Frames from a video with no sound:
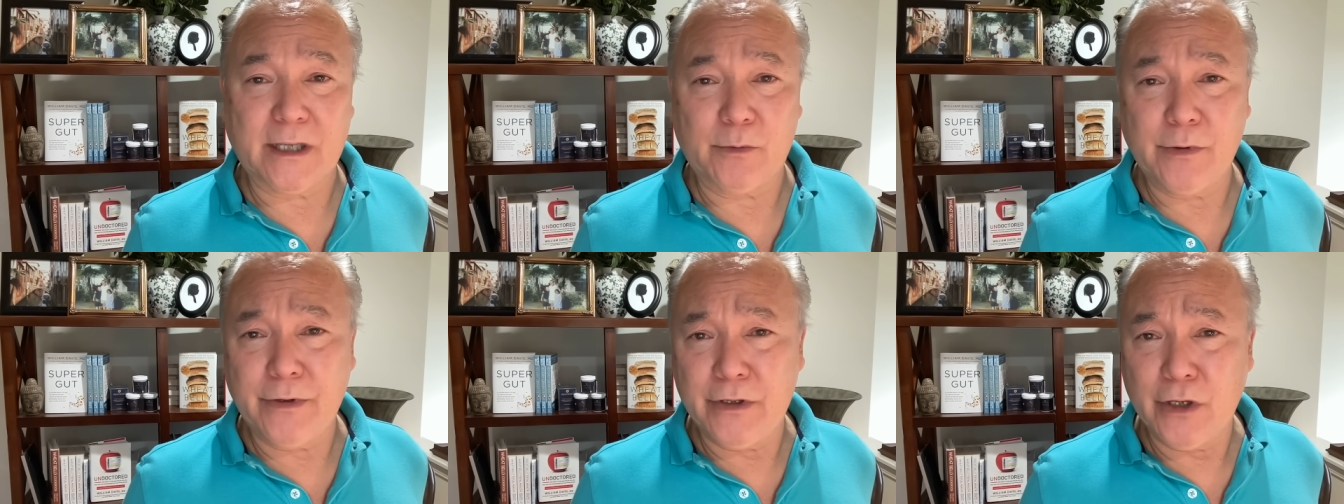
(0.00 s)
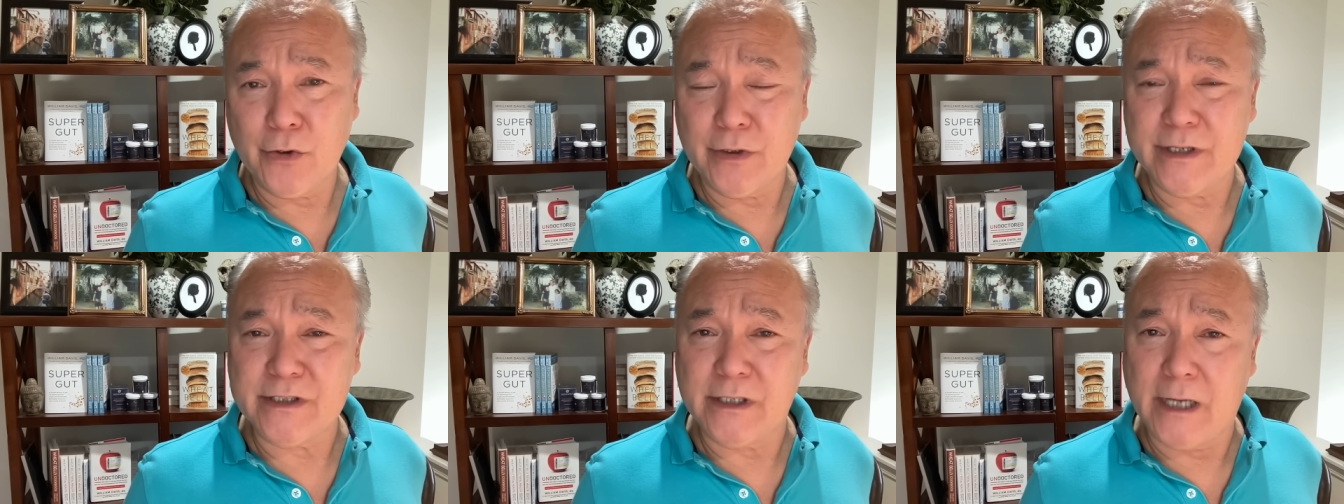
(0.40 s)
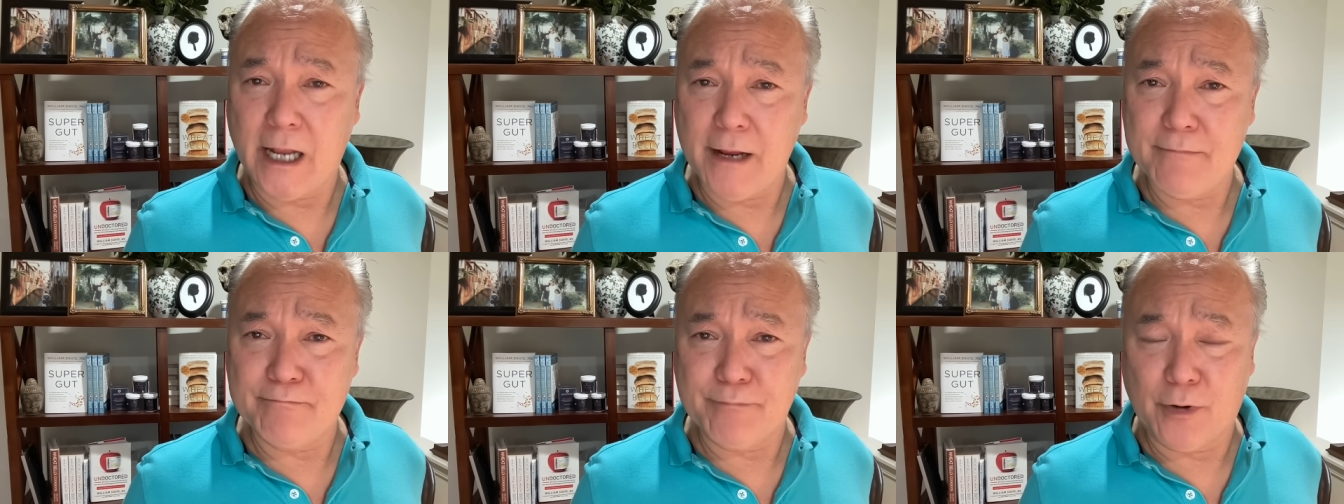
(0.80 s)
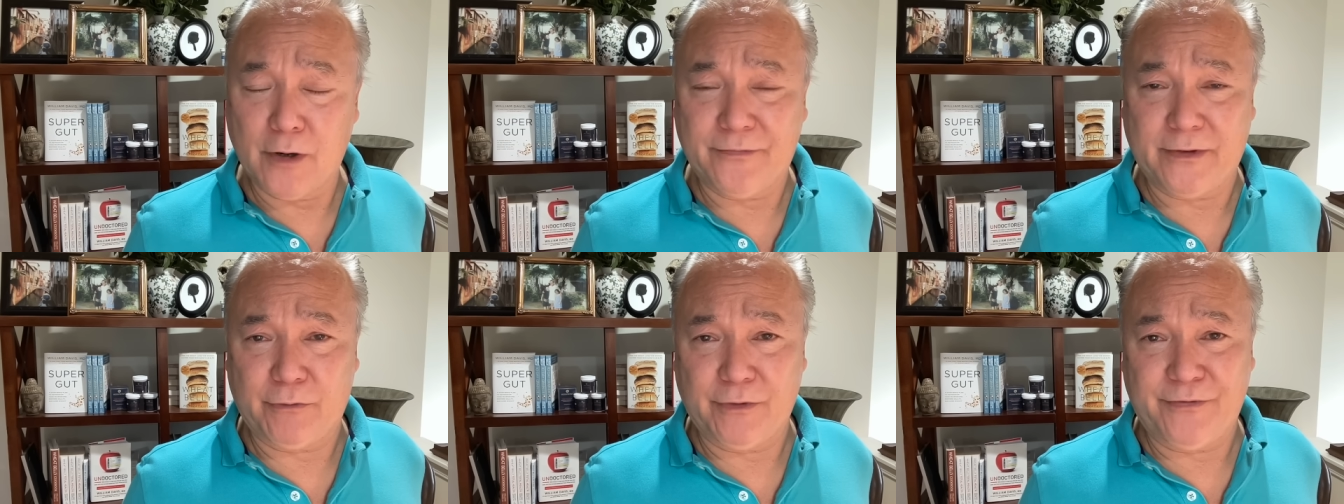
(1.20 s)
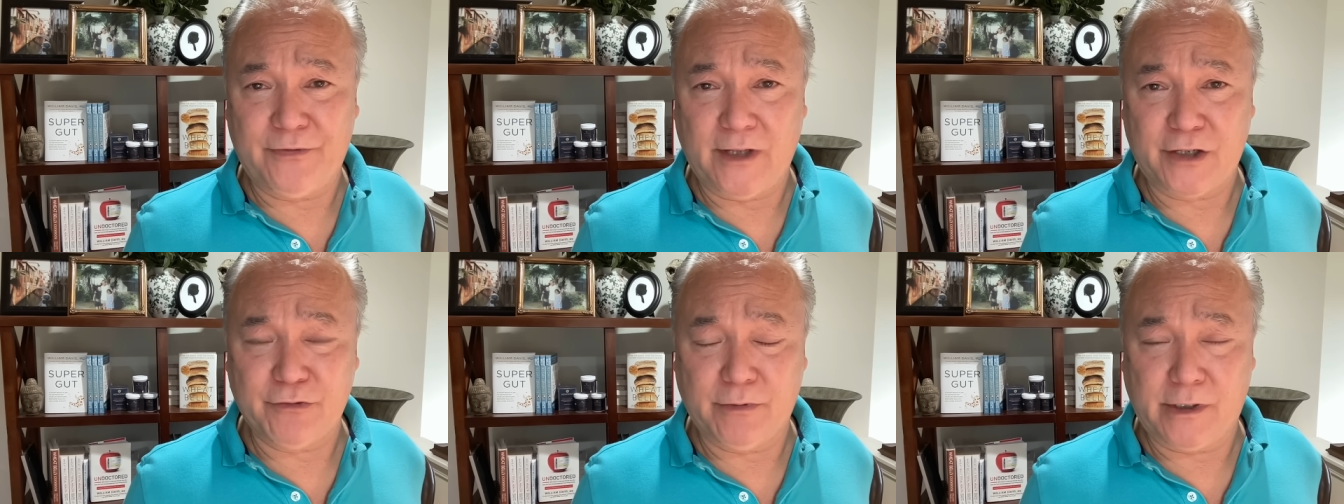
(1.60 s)
Well, the urine is an imperfect
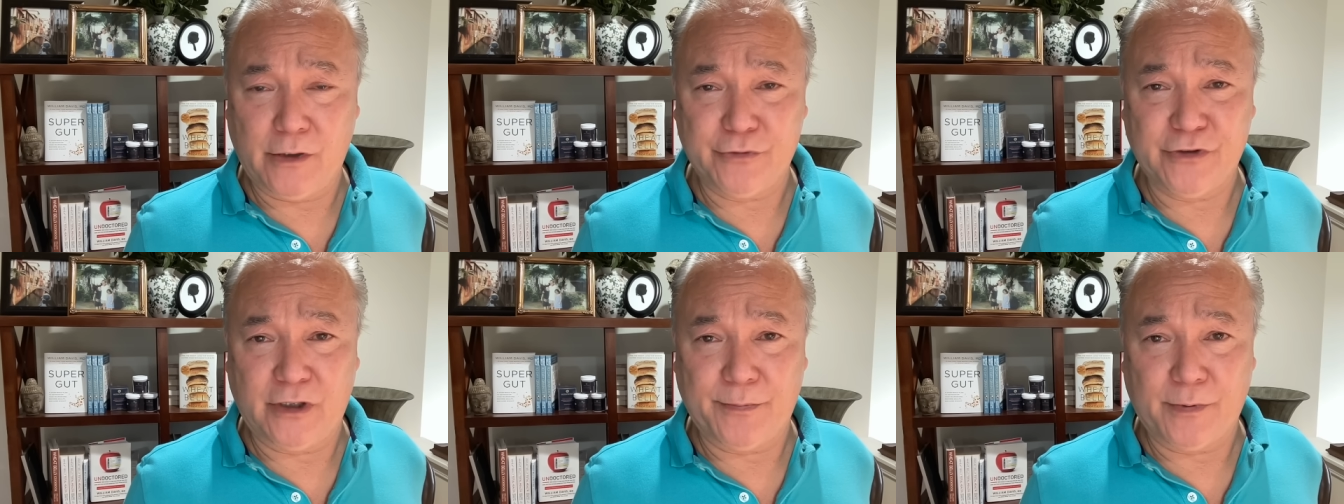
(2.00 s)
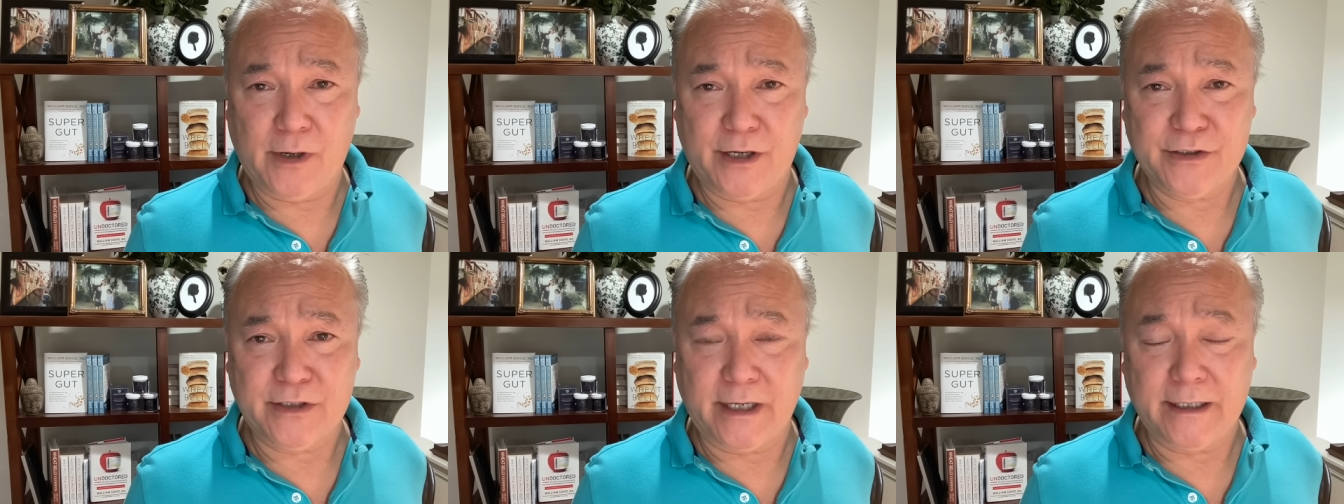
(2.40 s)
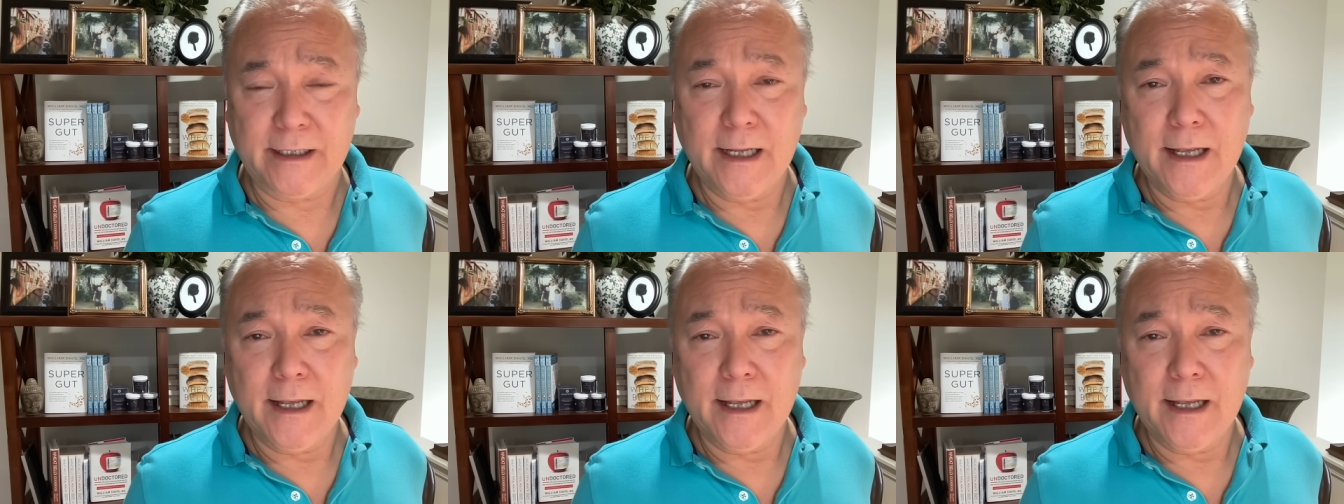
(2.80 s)
reflection of what goes in the prostate.